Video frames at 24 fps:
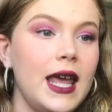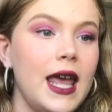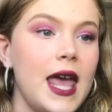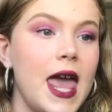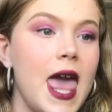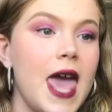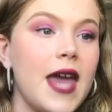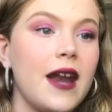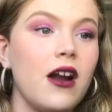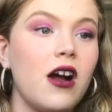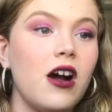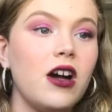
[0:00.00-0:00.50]

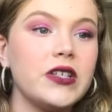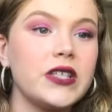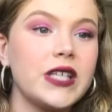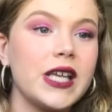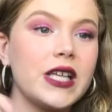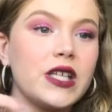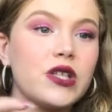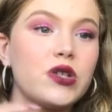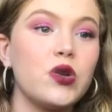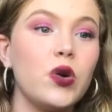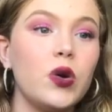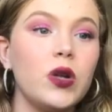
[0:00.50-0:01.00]
And it also
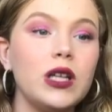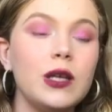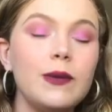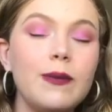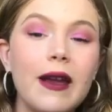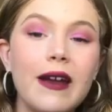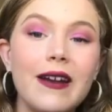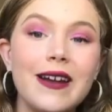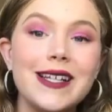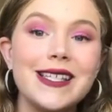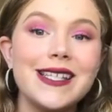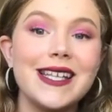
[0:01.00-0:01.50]
has goji
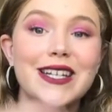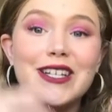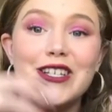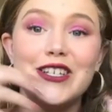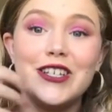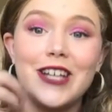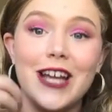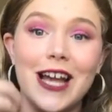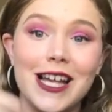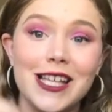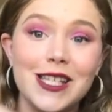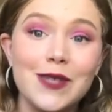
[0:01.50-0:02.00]
berries and
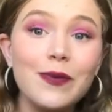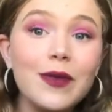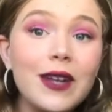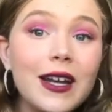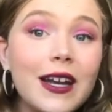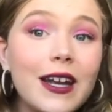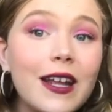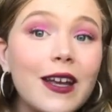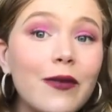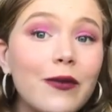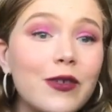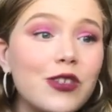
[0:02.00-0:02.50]
jasmine in
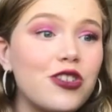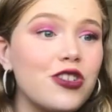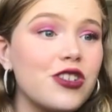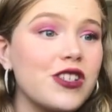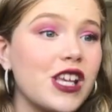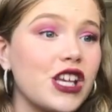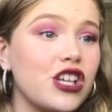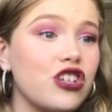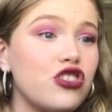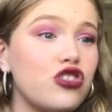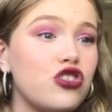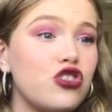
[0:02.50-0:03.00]
it, which is
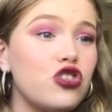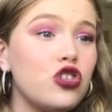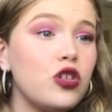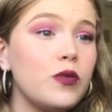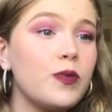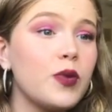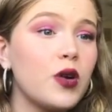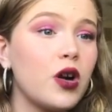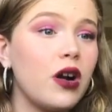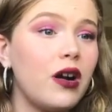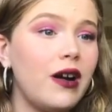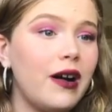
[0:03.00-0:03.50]
like
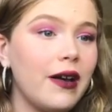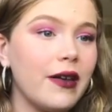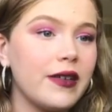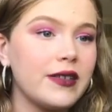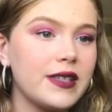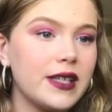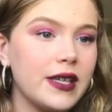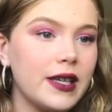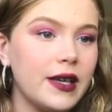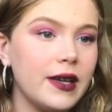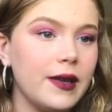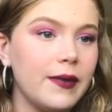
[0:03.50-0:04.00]
super
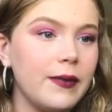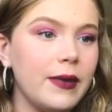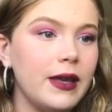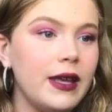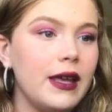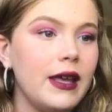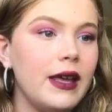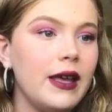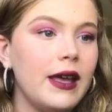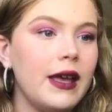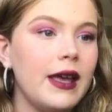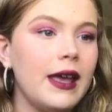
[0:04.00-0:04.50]
awesome.
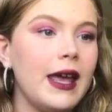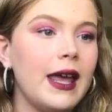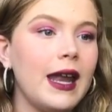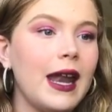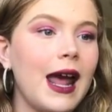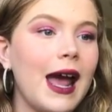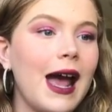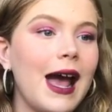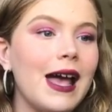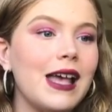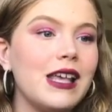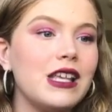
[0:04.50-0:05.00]
It
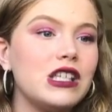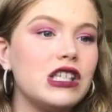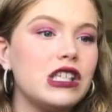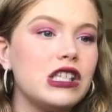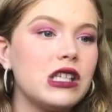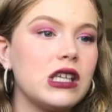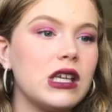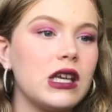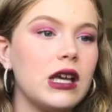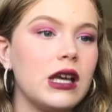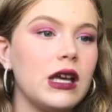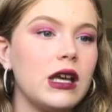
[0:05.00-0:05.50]
has
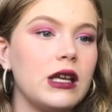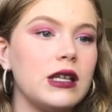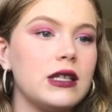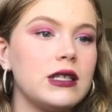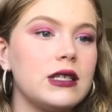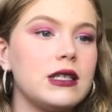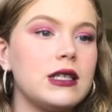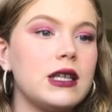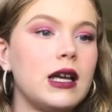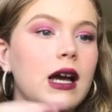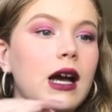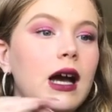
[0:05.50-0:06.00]

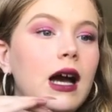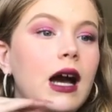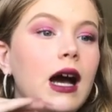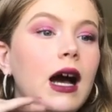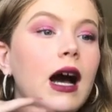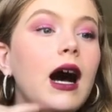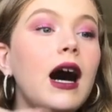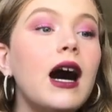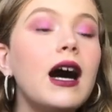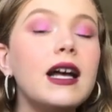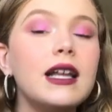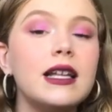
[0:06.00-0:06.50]

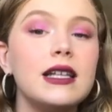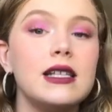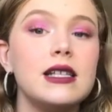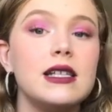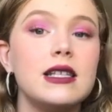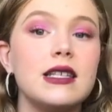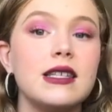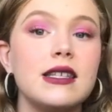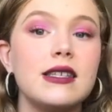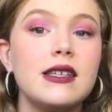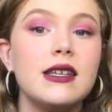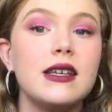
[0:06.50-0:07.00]

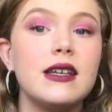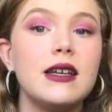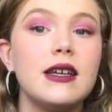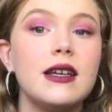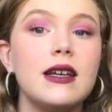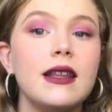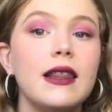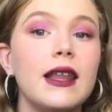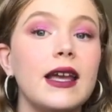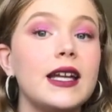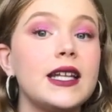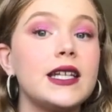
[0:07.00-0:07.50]
tons,
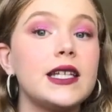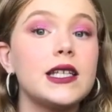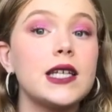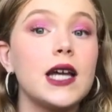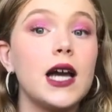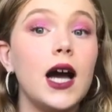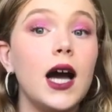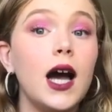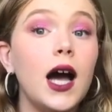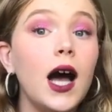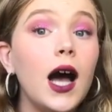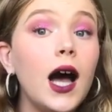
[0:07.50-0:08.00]
like
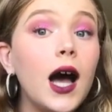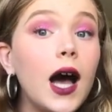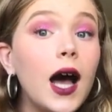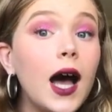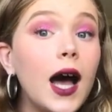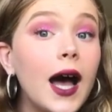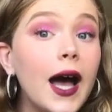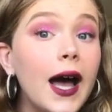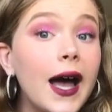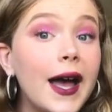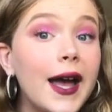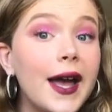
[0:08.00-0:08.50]

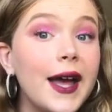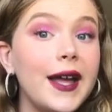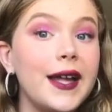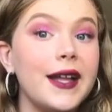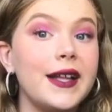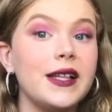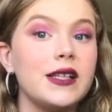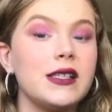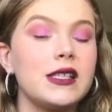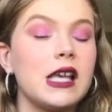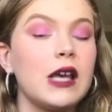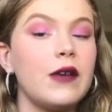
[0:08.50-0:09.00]

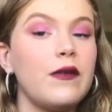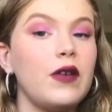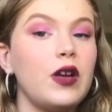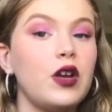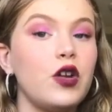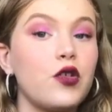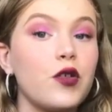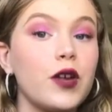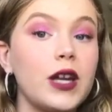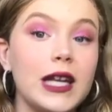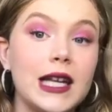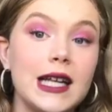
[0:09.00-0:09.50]
tons of
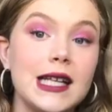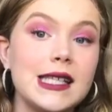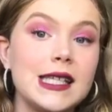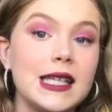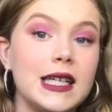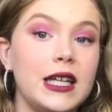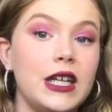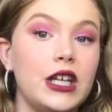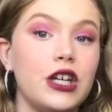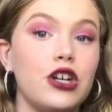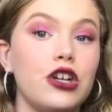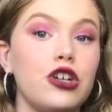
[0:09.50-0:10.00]
ingredients in
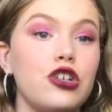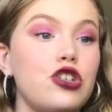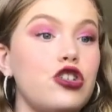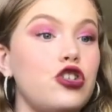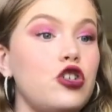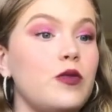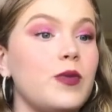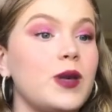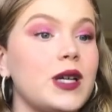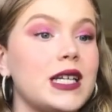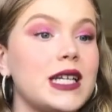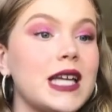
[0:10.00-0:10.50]
here to
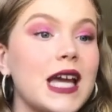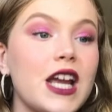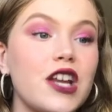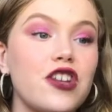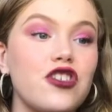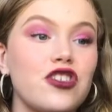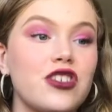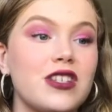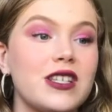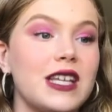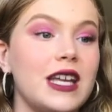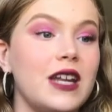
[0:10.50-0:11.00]
protect
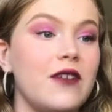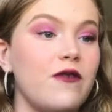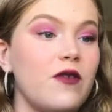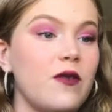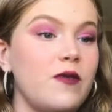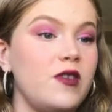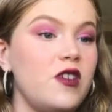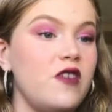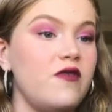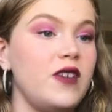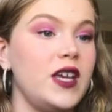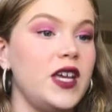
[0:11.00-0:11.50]
your skin from
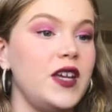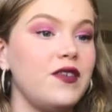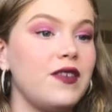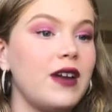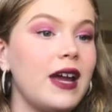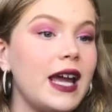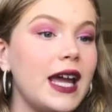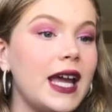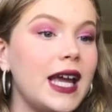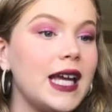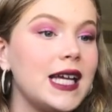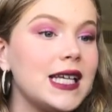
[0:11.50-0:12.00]
UV
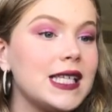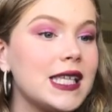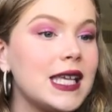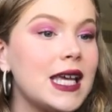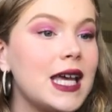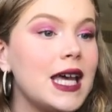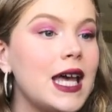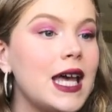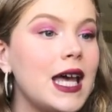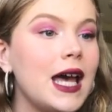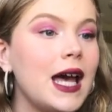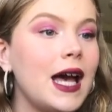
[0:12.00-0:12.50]
rays.
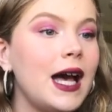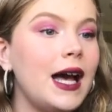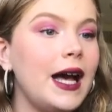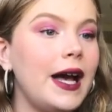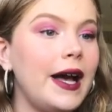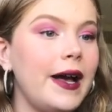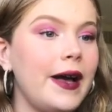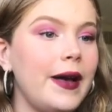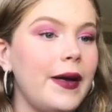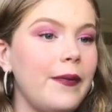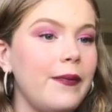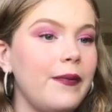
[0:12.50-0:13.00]

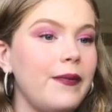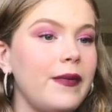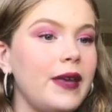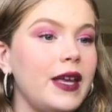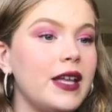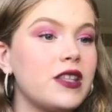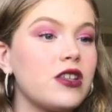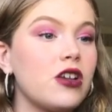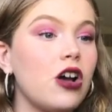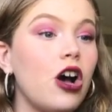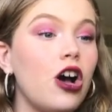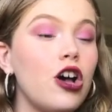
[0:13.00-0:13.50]
Um,
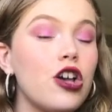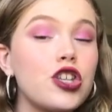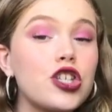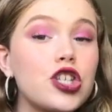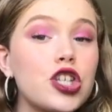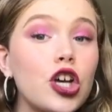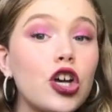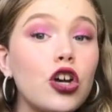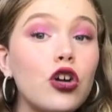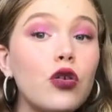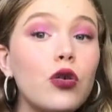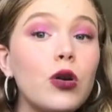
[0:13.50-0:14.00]
it's
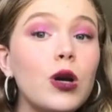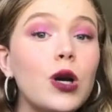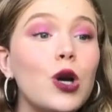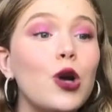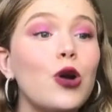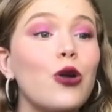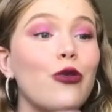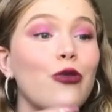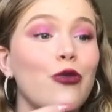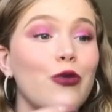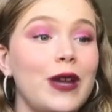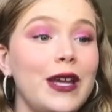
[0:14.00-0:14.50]
also
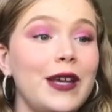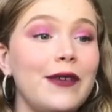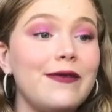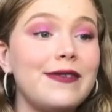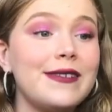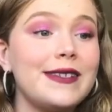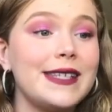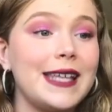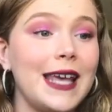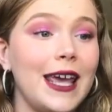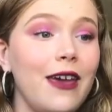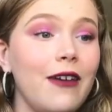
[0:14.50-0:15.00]
reef
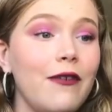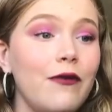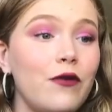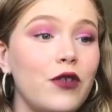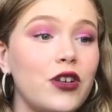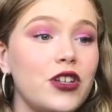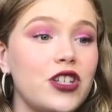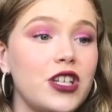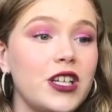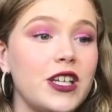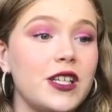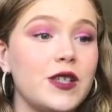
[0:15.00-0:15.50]
safe,
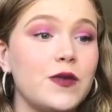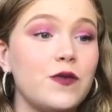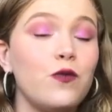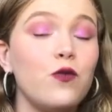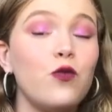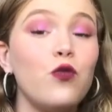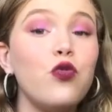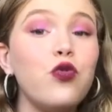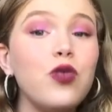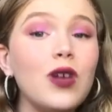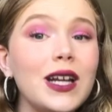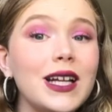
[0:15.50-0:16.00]
which is
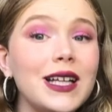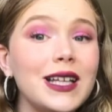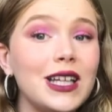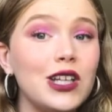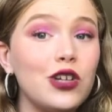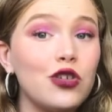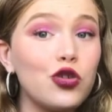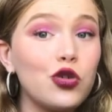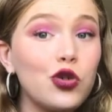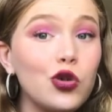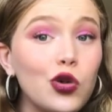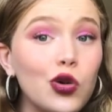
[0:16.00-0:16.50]
really
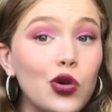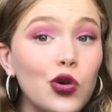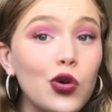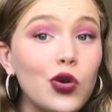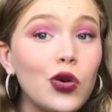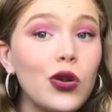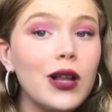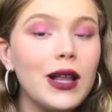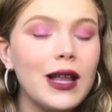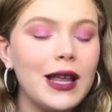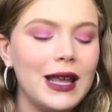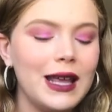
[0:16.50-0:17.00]

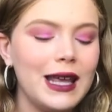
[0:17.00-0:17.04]
cool.